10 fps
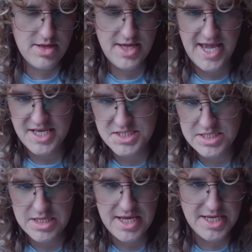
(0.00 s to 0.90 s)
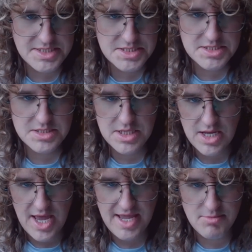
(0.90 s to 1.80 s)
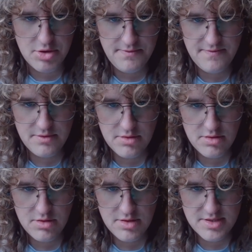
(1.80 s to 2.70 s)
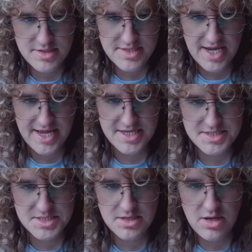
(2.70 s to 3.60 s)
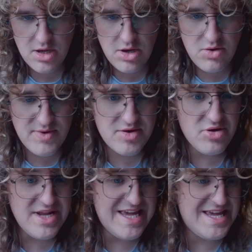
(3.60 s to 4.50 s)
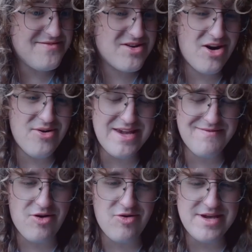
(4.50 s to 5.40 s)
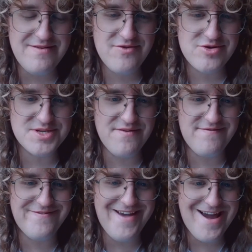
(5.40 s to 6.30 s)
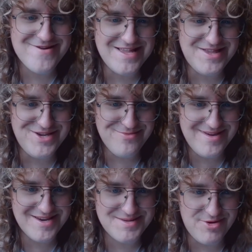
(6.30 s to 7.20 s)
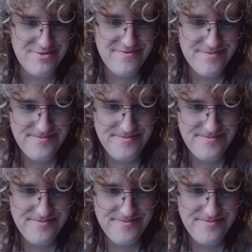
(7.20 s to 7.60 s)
It's a move. Takes. We could even go e4. E4 is a very dubious move.